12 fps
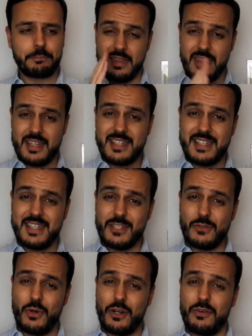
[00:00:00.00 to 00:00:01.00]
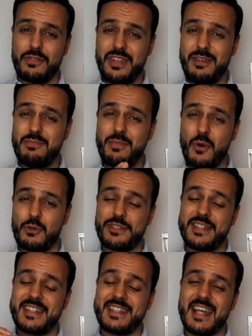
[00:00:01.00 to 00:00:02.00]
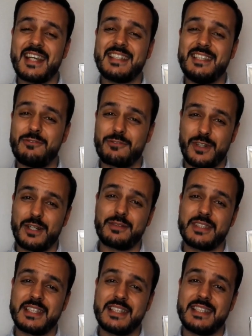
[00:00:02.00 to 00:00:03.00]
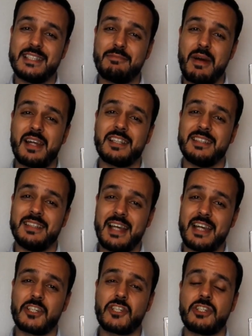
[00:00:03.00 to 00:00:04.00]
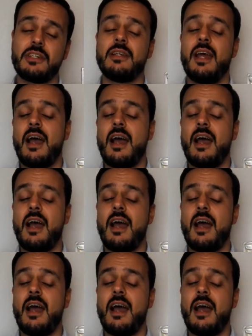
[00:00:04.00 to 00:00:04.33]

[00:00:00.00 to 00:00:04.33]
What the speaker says: This is one of the most sexy fragrances in my collection.